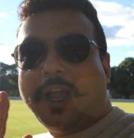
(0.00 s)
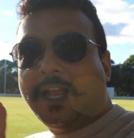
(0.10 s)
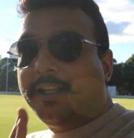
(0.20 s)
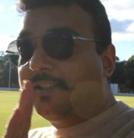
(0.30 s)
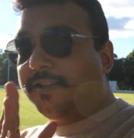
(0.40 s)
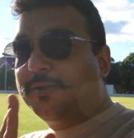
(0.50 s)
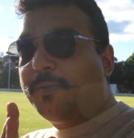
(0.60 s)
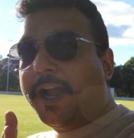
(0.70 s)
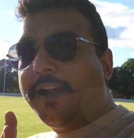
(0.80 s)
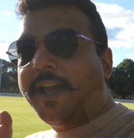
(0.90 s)
and this is
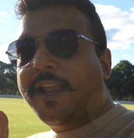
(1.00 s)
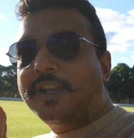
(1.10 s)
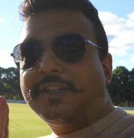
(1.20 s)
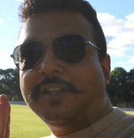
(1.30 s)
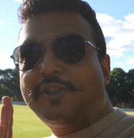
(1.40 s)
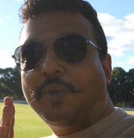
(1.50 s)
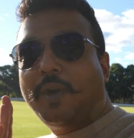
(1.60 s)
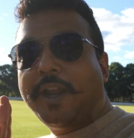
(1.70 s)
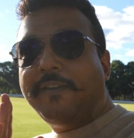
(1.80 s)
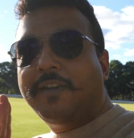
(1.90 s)
bi-directional. So
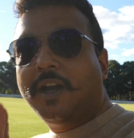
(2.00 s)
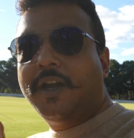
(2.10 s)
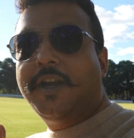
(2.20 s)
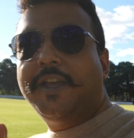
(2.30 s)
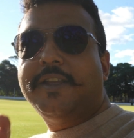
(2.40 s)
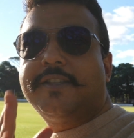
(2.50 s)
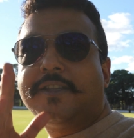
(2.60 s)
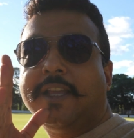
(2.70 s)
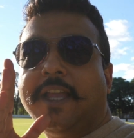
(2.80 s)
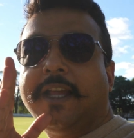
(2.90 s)
what I've heard
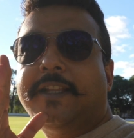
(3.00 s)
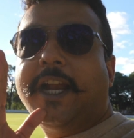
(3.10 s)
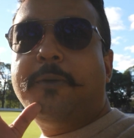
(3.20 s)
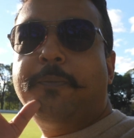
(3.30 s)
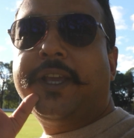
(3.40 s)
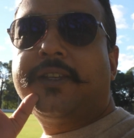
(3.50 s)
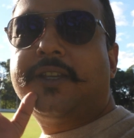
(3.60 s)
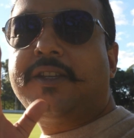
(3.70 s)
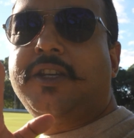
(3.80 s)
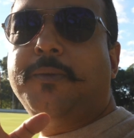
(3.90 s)
is that it picks
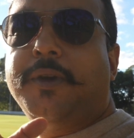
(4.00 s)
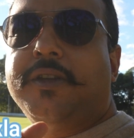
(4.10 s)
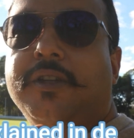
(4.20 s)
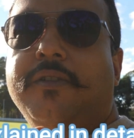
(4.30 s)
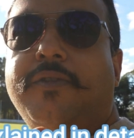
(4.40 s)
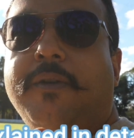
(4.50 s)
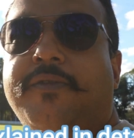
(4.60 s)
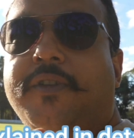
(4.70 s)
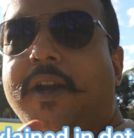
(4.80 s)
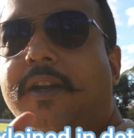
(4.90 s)
60% from
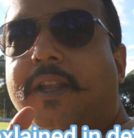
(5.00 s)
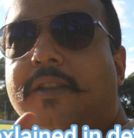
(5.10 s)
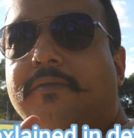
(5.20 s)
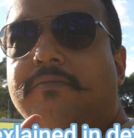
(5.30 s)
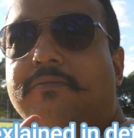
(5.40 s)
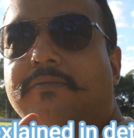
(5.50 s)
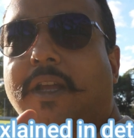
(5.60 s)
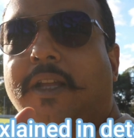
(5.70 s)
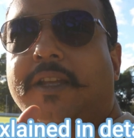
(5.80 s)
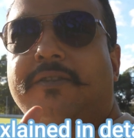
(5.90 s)
front, and
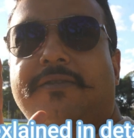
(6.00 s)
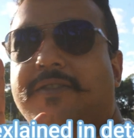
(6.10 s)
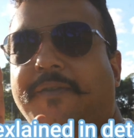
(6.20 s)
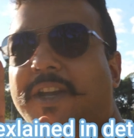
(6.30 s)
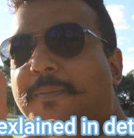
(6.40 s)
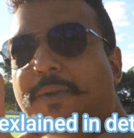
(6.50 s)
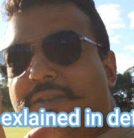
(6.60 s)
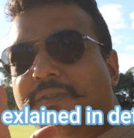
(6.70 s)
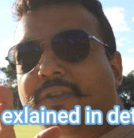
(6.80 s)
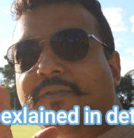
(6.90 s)
I think
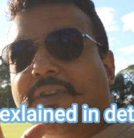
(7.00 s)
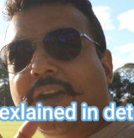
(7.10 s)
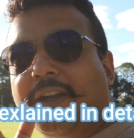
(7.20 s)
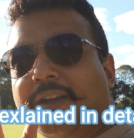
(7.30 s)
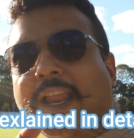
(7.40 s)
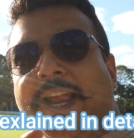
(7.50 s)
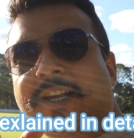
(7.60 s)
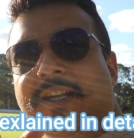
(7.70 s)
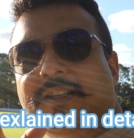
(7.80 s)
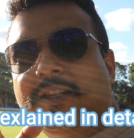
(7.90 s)
70% from front, and
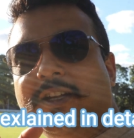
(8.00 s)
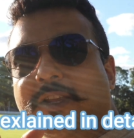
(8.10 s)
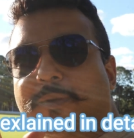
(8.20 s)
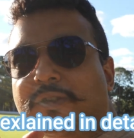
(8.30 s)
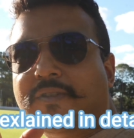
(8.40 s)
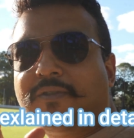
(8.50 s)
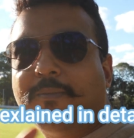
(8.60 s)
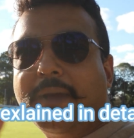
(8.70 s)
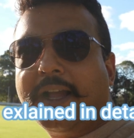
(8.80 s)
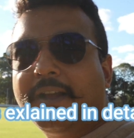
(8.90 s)
30%
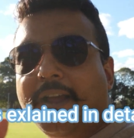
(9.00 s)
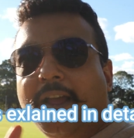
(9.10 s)
from back.